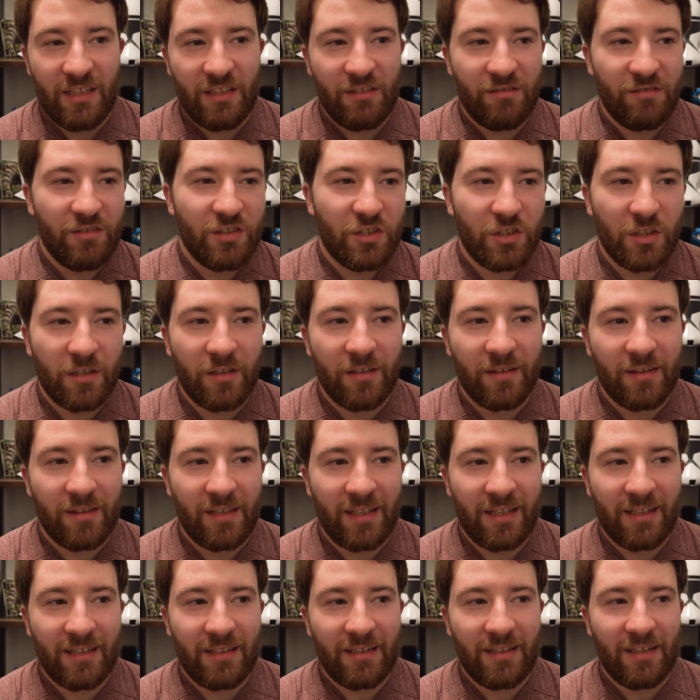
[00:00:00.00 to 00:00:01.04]
you sort of
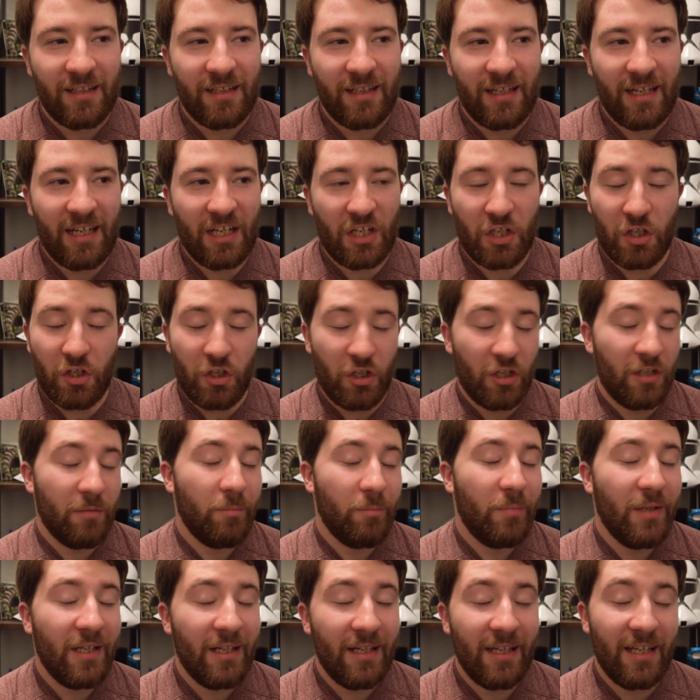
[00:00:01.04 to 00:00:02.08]
think it could
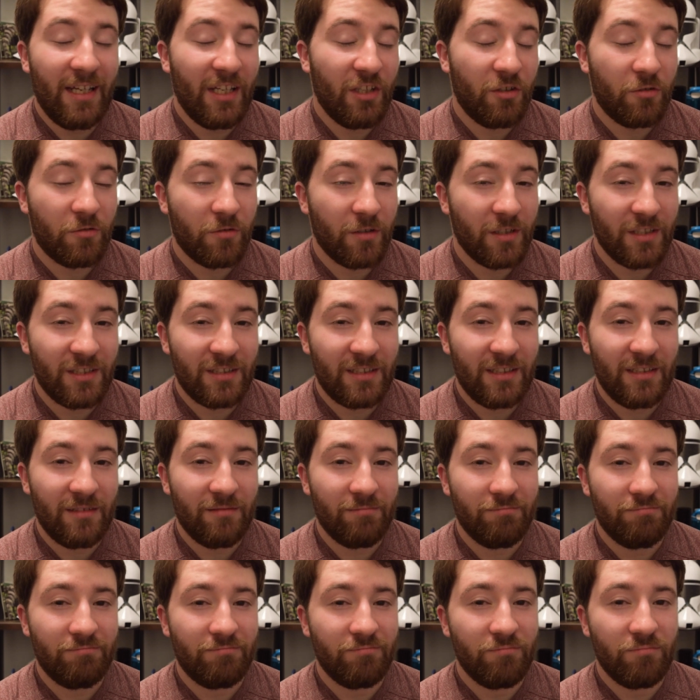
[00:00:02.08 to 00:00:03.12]
be an
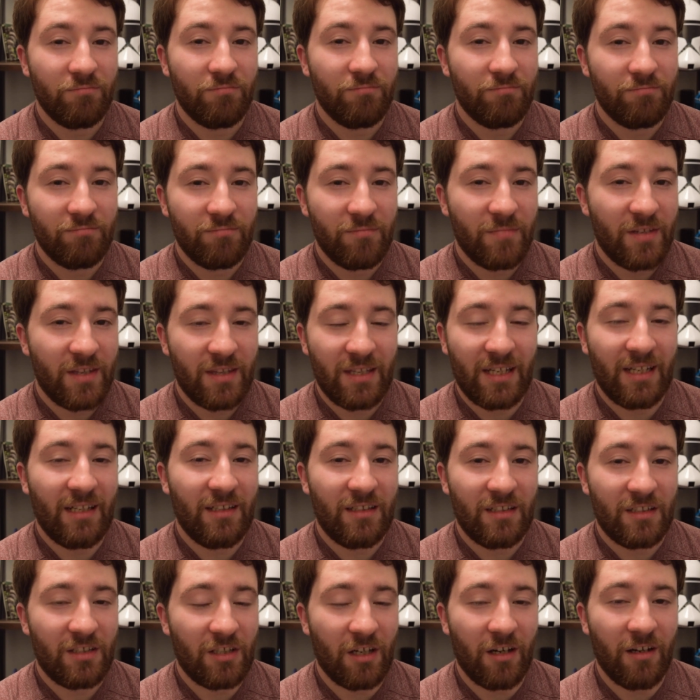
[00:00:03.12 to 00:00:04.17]
interesting thing
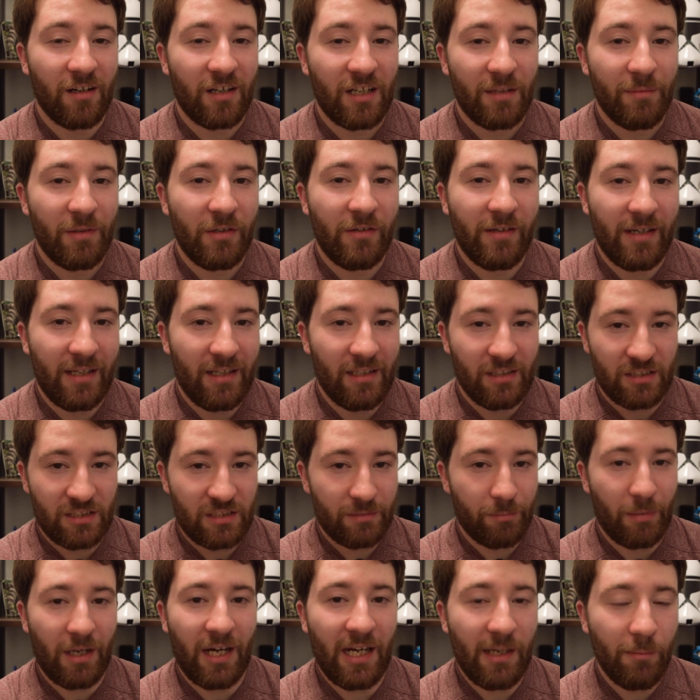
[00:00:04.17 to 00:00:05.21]
to talk about in a
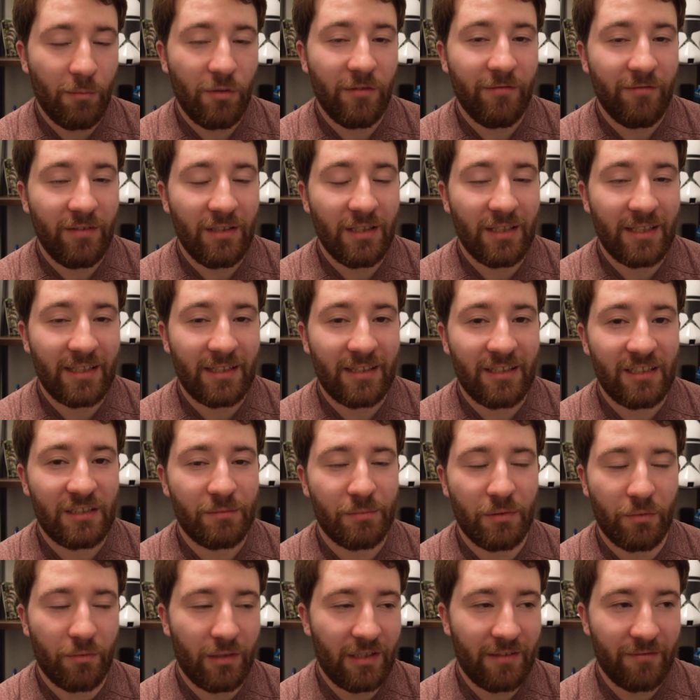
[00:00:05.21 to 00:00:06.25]
spy movie like this,
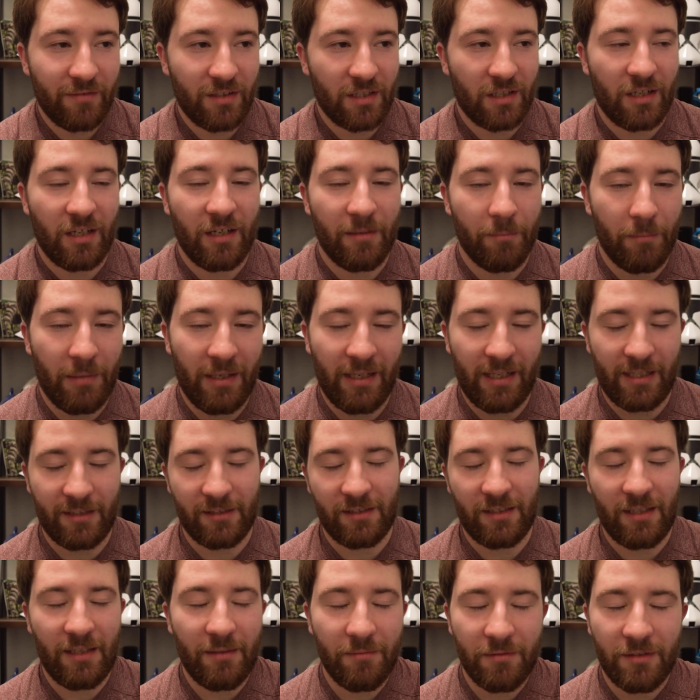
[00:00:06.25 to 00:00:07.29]
but whenever it cut back,
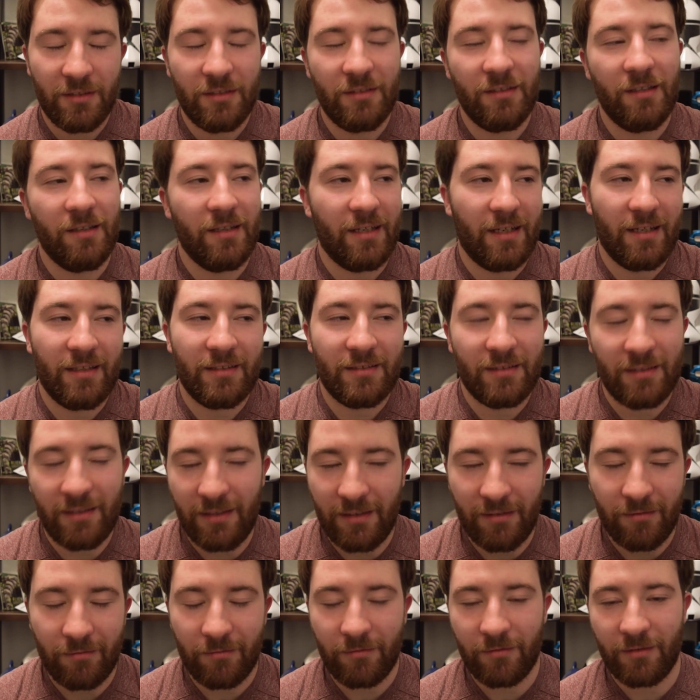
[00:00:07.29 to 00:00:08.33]
it's like, I'm just not as
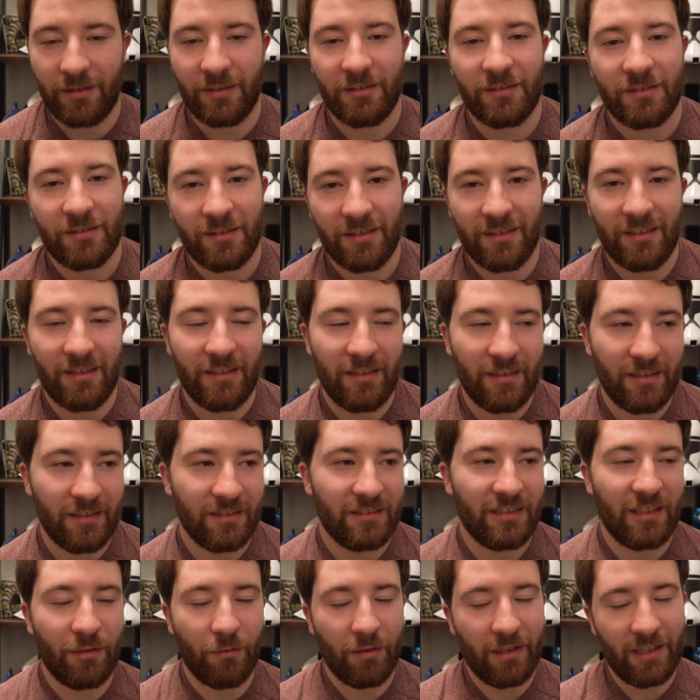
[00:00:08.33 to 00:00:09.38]
interested in
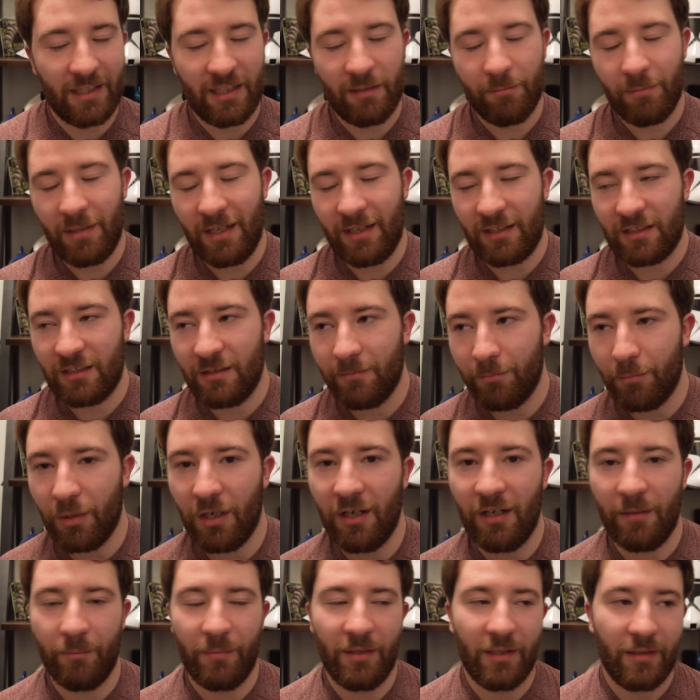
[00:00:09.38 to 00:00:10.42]
this. I want to get back to
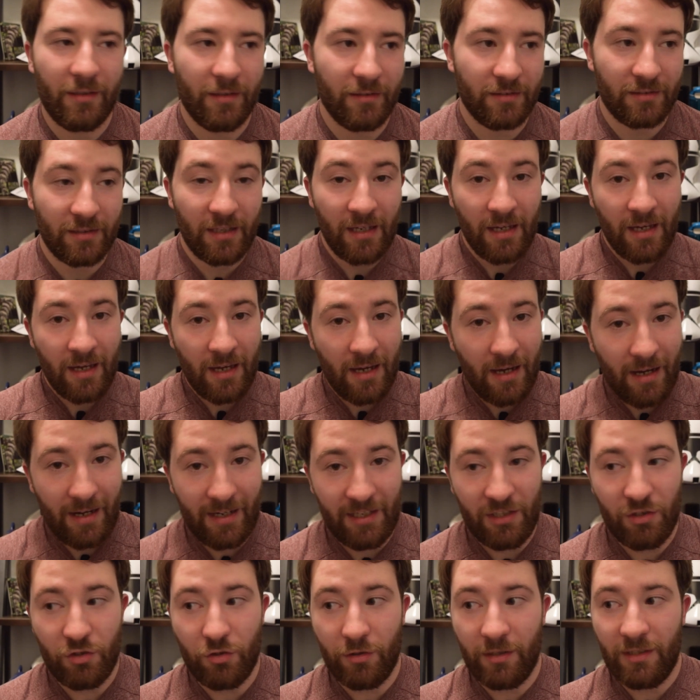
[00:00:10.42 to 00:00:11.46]
Bond because I
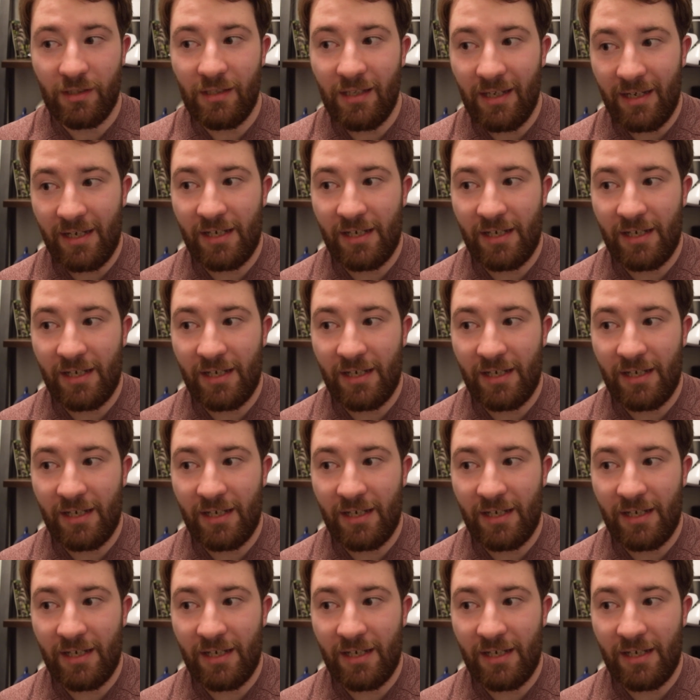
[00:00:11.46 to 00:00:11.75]
enjoyed the